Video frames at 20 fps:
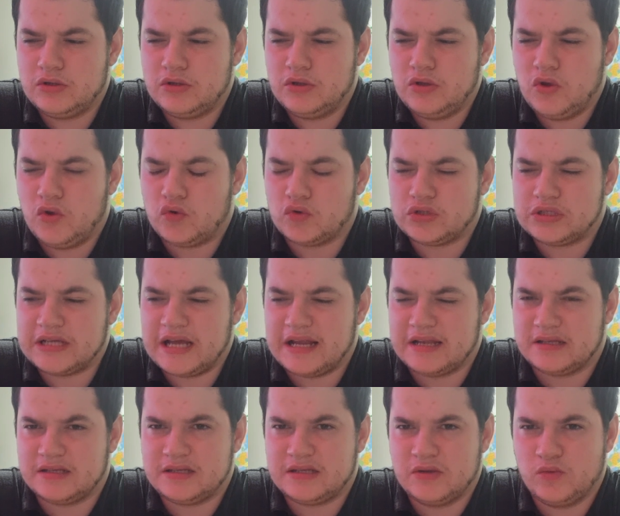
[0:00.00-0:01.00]
no
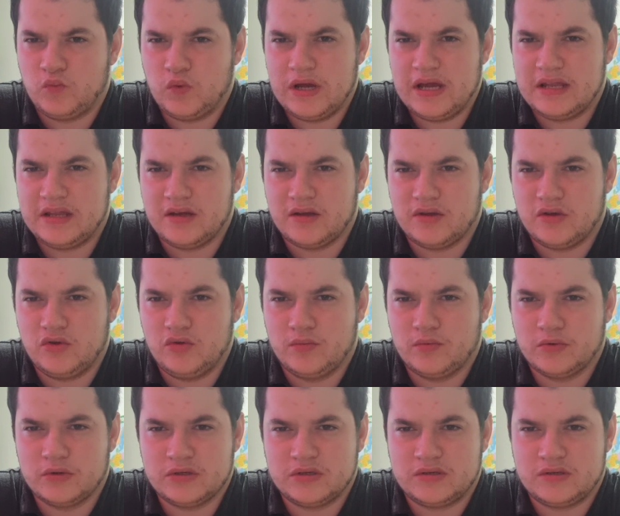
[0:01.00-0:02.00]
sense the way that
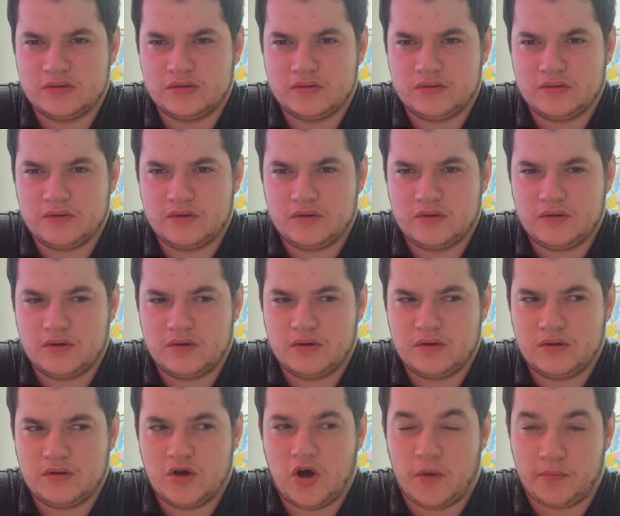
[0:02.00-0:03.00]
Uber is
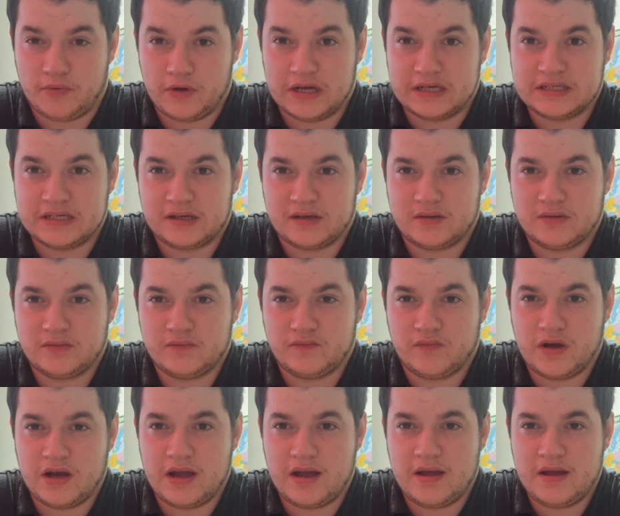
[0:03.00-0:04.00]
operating,
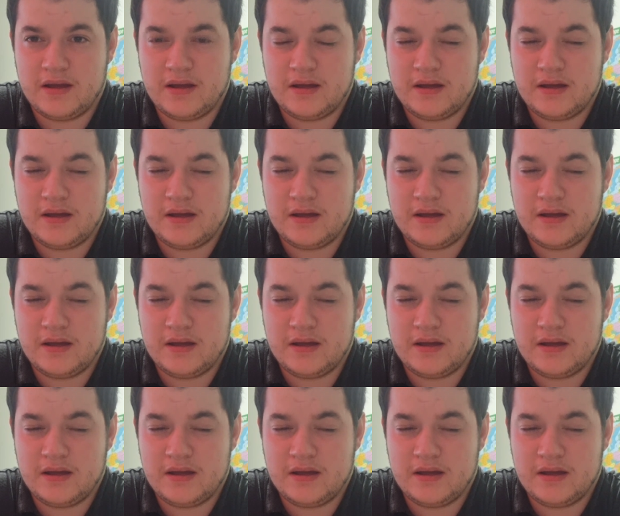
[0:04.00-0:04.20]
right?